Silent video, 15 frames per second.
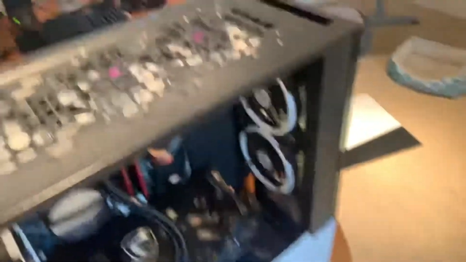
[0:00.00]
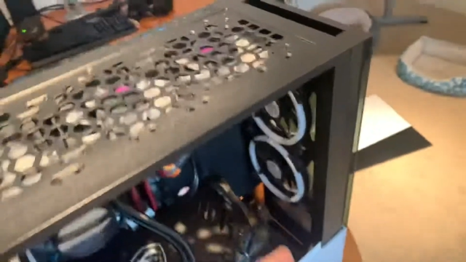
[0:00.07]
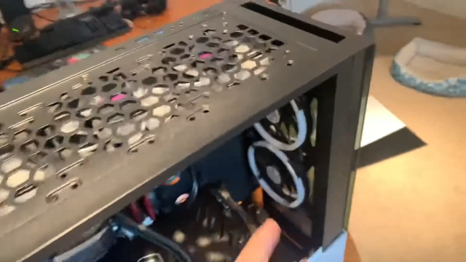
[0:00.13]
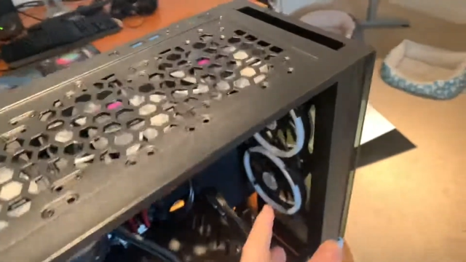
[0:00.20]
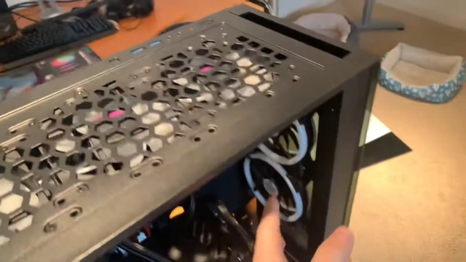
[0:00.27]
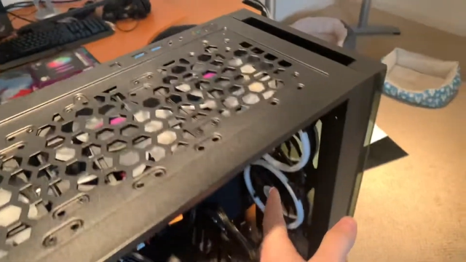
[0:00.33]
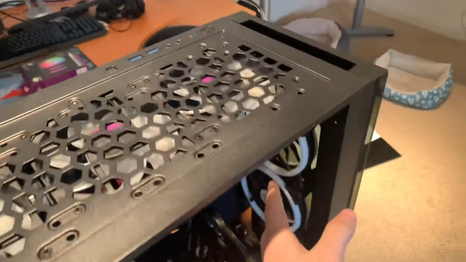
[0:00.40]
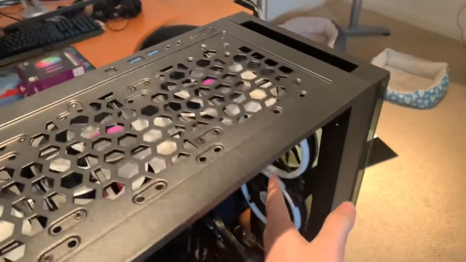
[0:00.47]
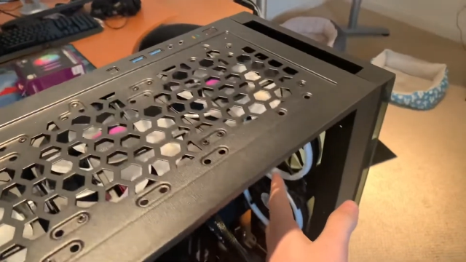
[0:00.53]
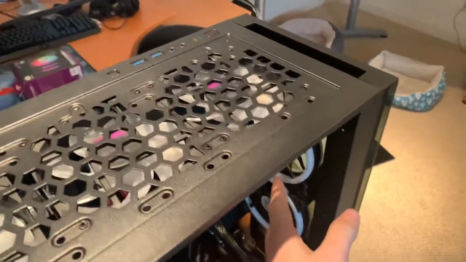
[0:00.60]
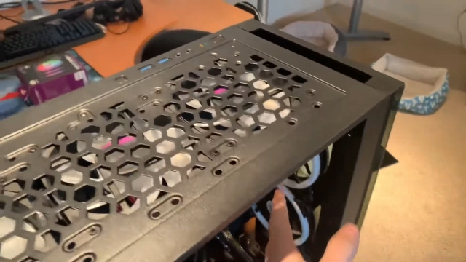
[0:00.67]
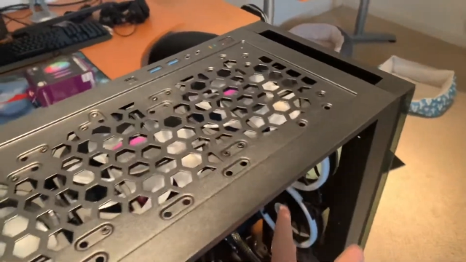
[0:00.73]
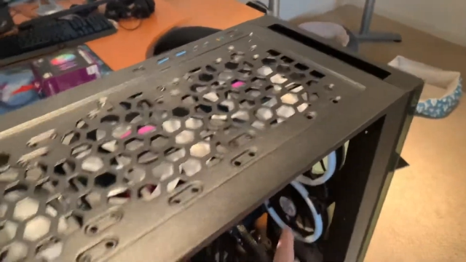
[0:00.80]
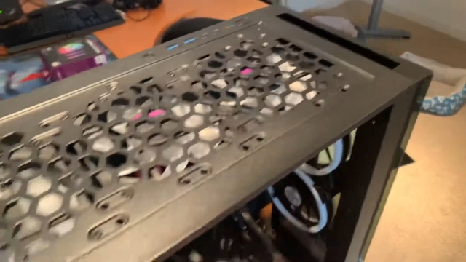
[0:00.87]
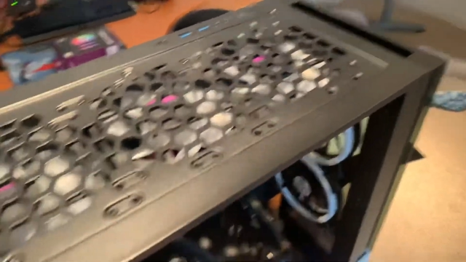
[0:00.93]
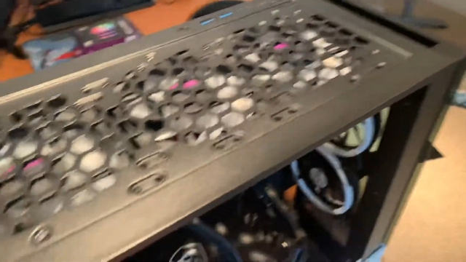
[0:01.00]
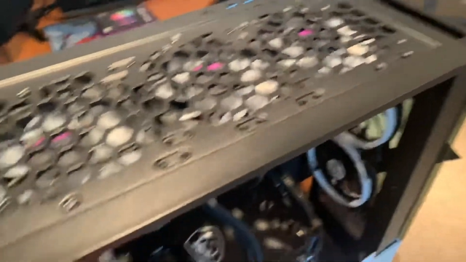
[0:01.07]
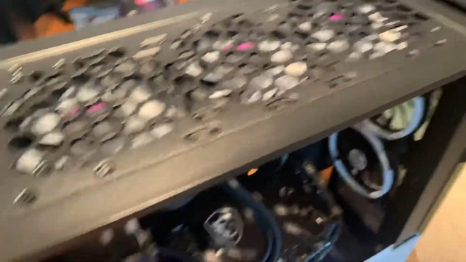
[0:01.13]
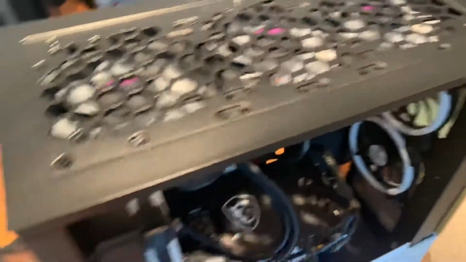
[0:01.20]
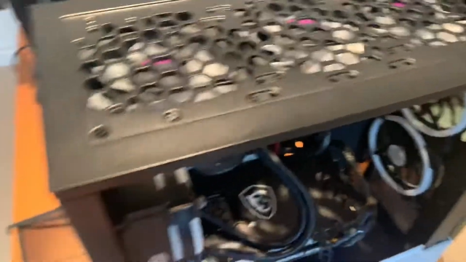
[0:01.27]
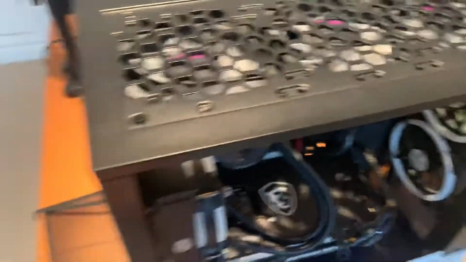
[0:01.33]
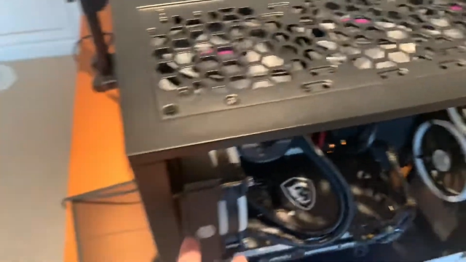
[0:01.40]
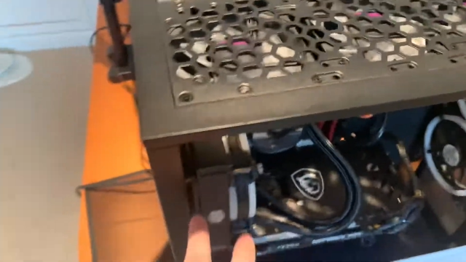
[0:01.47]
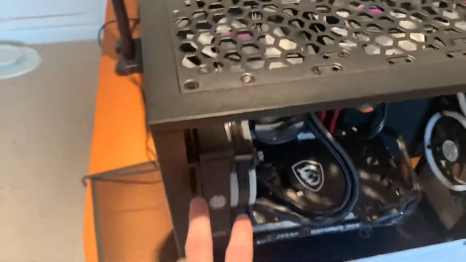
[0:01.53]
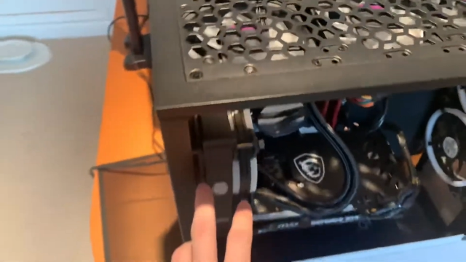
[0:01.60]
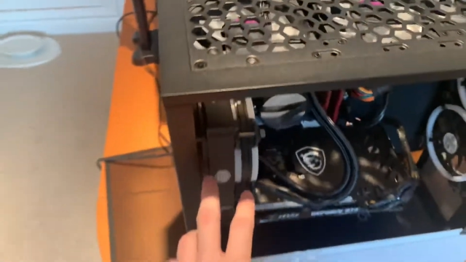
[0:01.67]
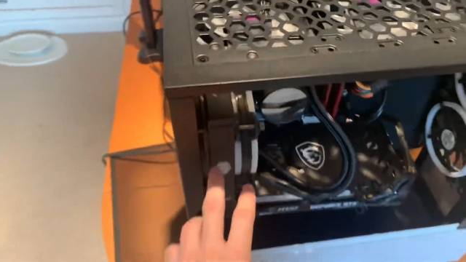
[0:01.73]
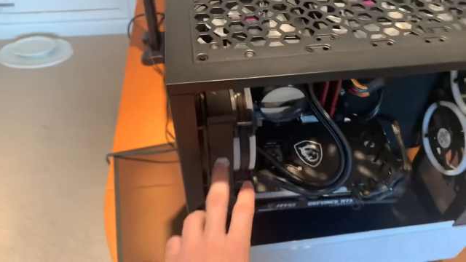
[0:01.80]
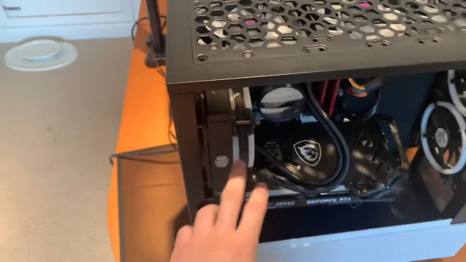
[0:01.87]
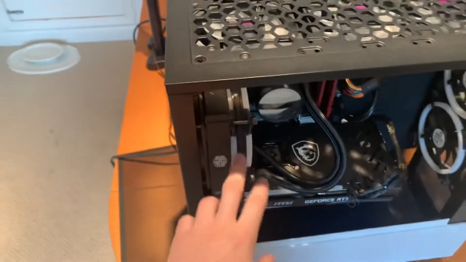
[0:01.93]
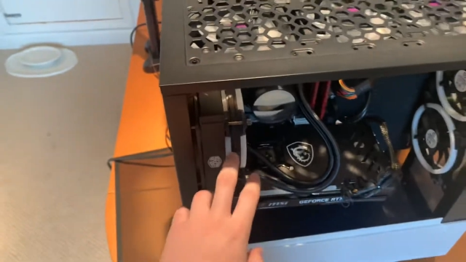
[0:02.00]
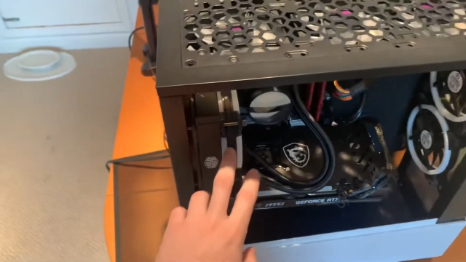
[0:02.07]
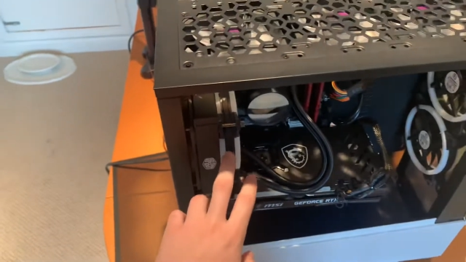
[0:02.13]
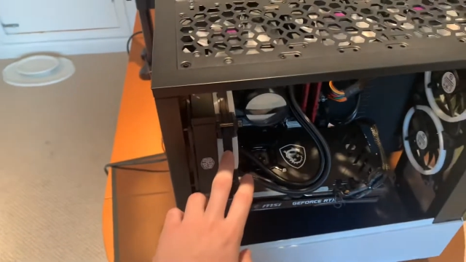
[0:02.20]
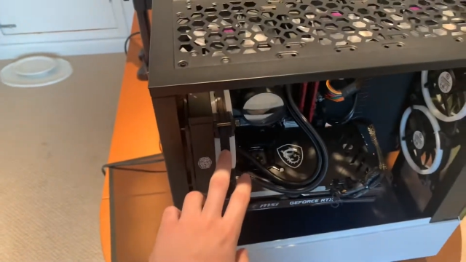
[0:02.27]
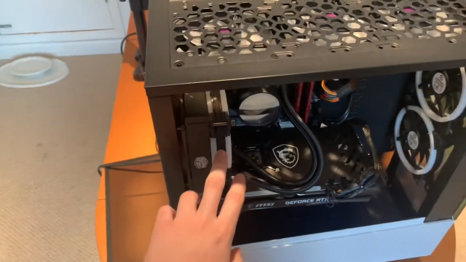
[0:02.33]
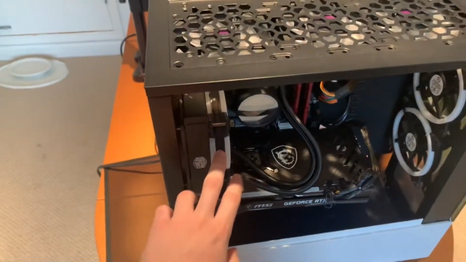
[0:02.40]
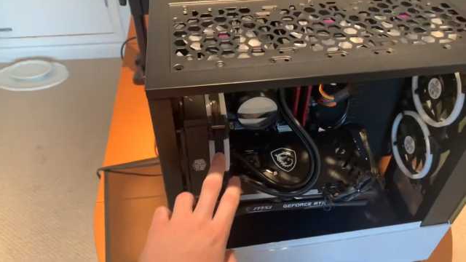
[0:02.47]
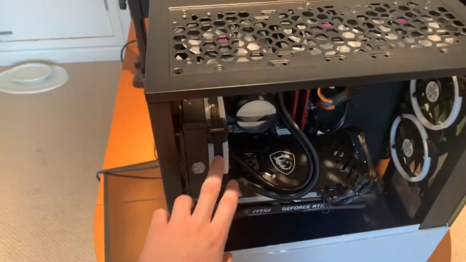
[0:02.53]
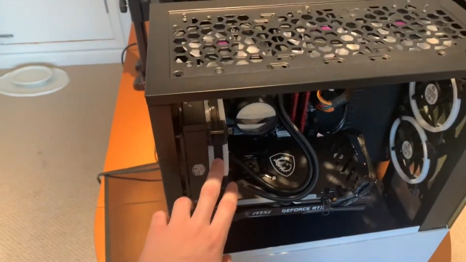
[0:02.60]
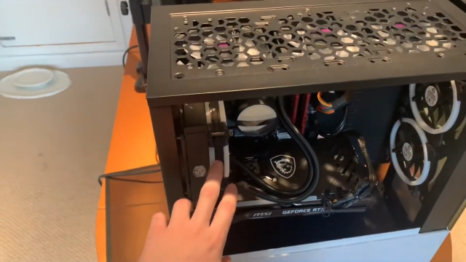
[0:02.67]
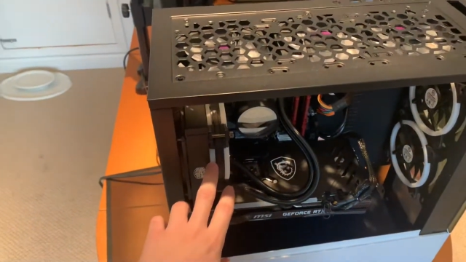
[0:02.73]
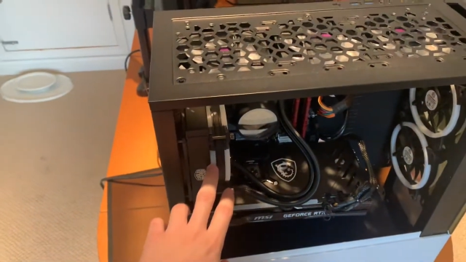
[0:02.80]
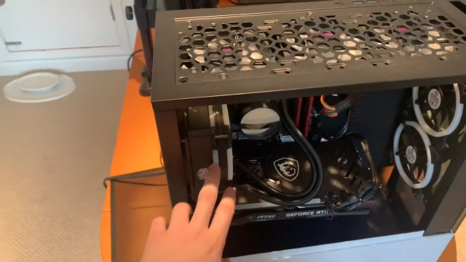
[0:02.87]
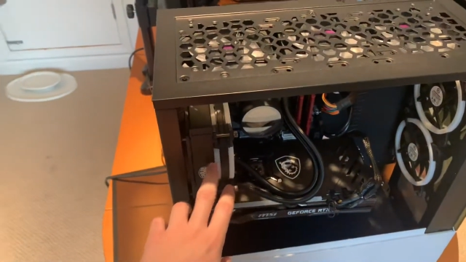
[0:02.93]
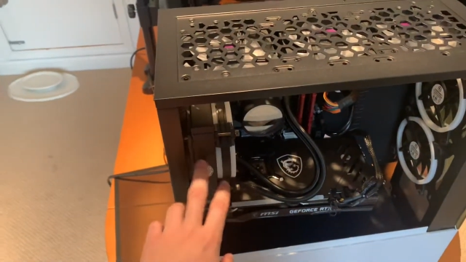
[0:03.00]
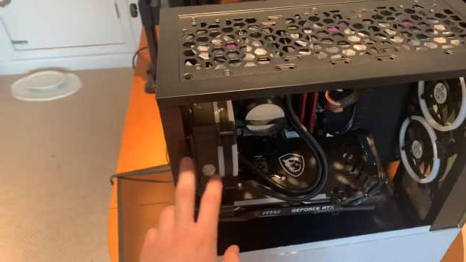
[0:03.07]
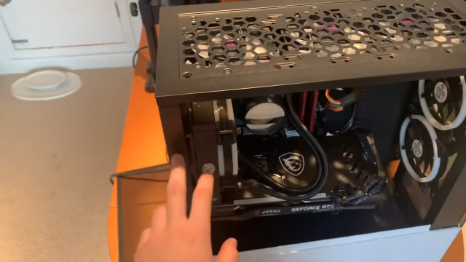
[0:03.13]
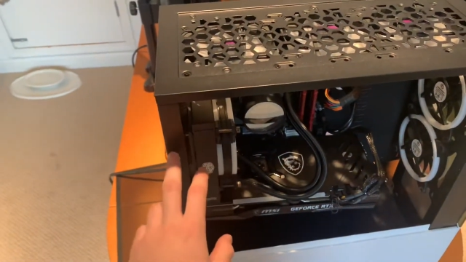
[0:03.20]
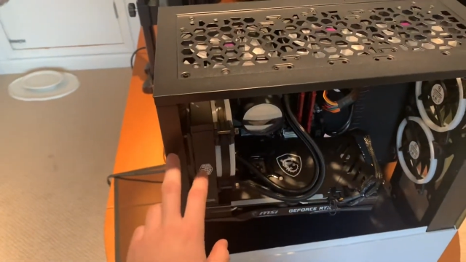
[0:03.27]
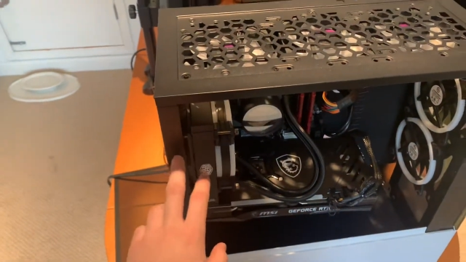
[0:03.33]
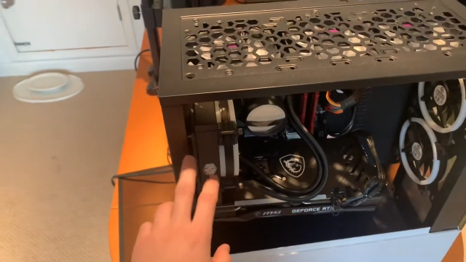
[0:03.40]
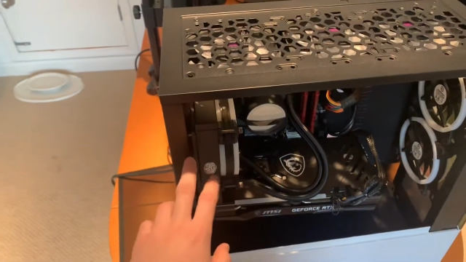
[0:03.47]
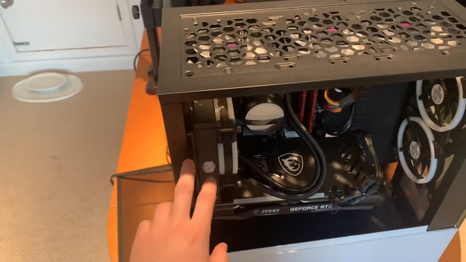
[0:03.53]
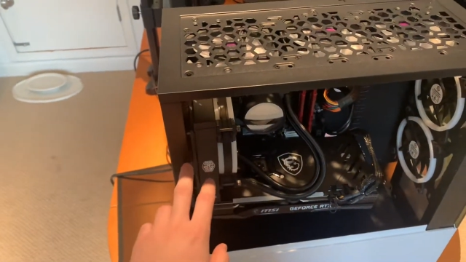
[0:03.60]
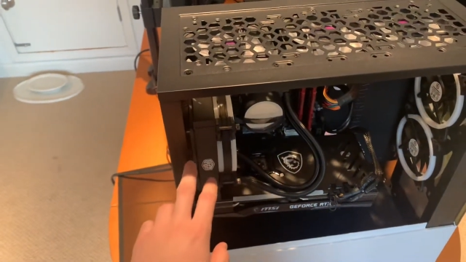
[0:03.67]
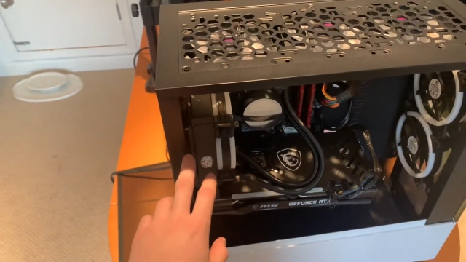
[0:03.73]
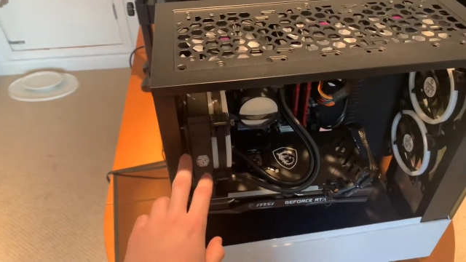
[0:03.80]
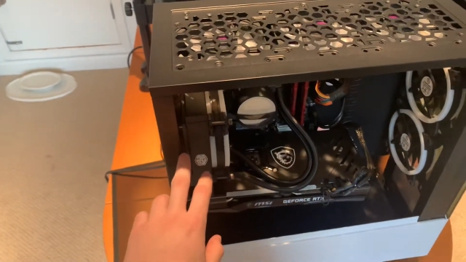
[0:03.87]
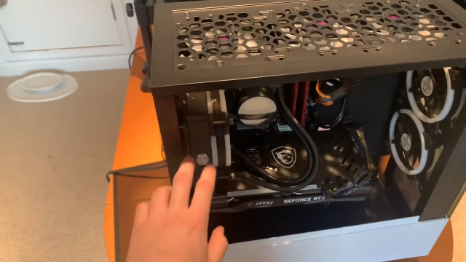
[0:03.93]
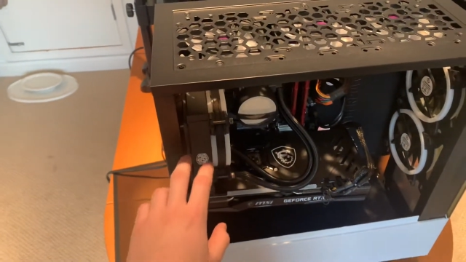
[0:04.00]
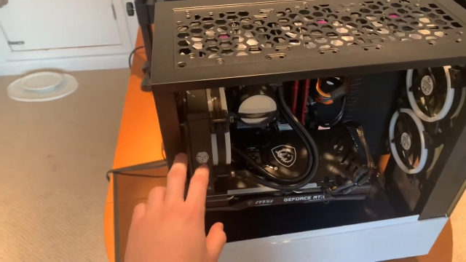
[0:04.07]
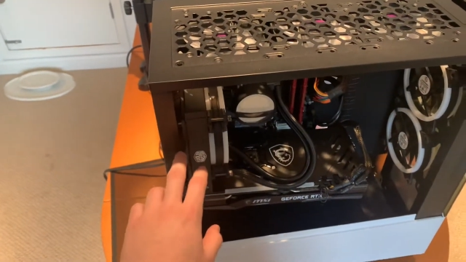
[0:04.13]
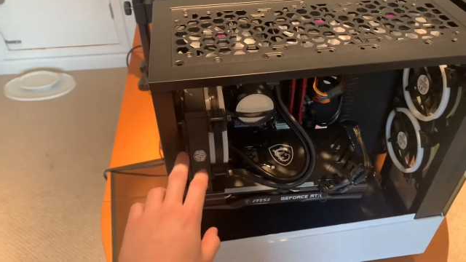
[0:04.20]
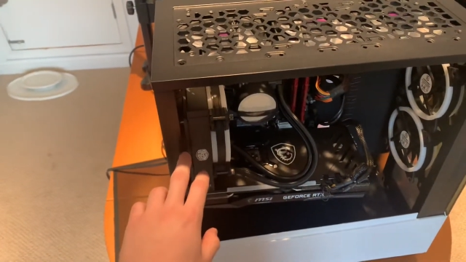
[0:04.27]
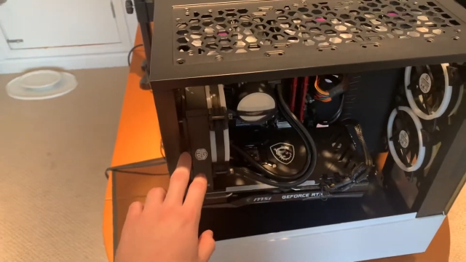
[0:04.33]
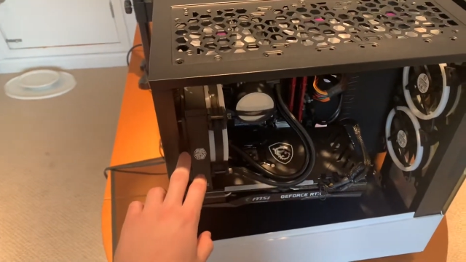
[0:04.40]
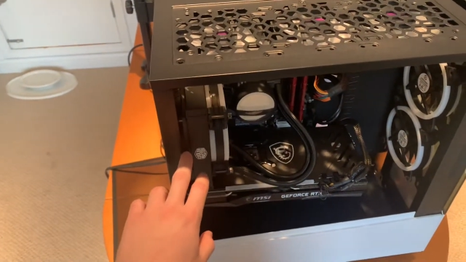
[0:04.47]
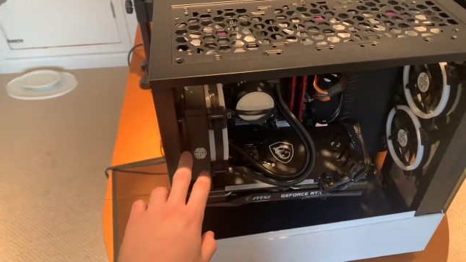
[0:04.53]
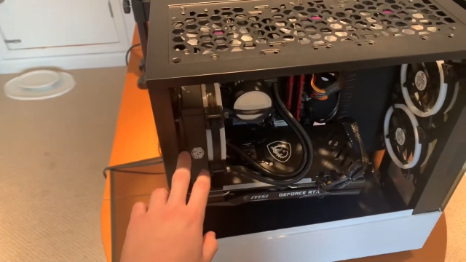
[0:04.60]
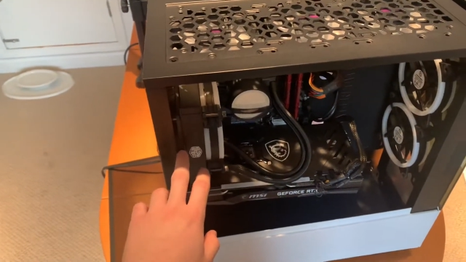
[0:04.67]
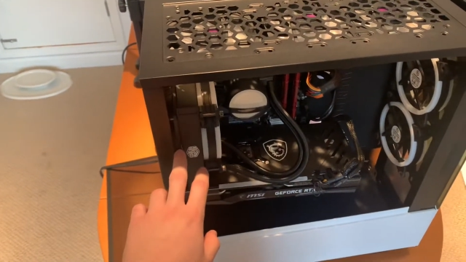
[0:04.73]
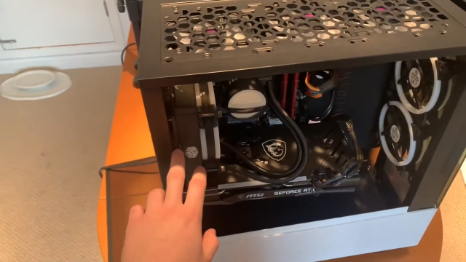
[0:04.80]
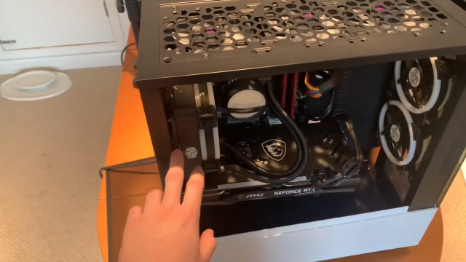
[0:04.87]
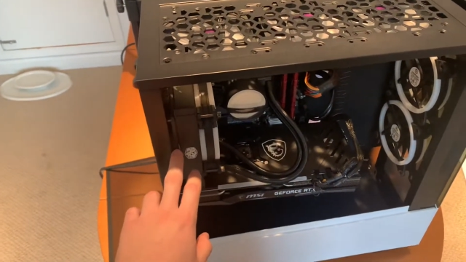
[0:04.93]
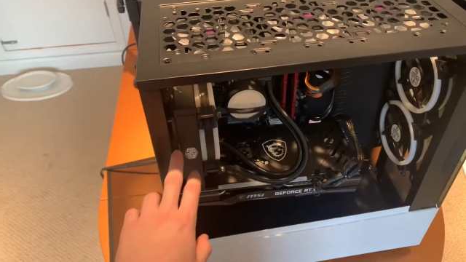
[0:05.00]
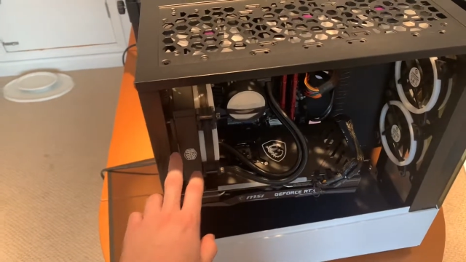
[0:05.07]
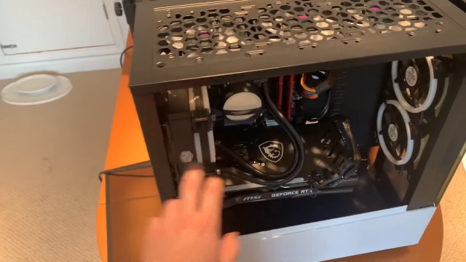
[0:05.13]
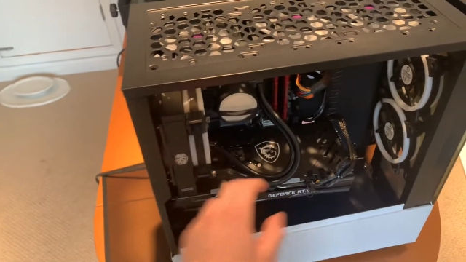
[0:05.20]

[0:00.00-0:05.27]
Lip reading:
(no speaker visible)